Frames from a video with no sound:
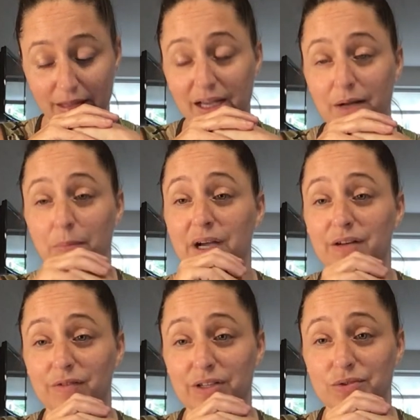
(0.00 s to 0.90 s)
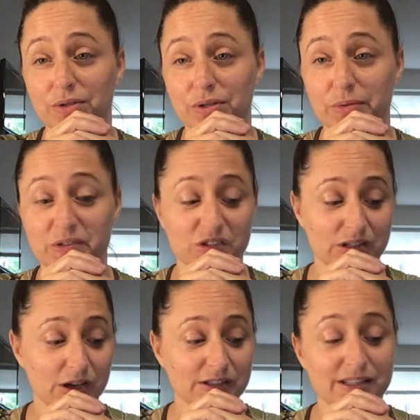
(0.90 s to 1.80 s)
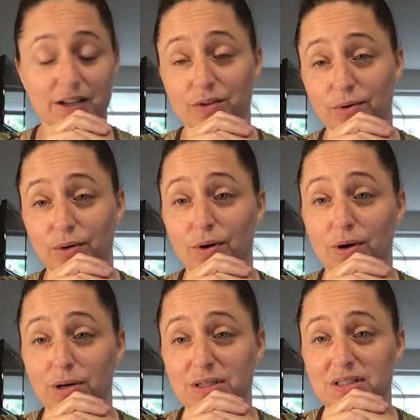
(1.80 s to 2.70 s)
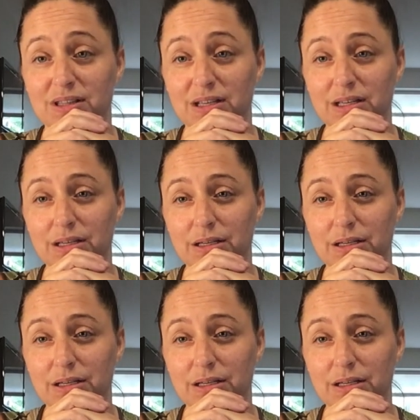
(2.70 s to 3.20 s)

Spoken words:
And my advice to her was to tell her honestly.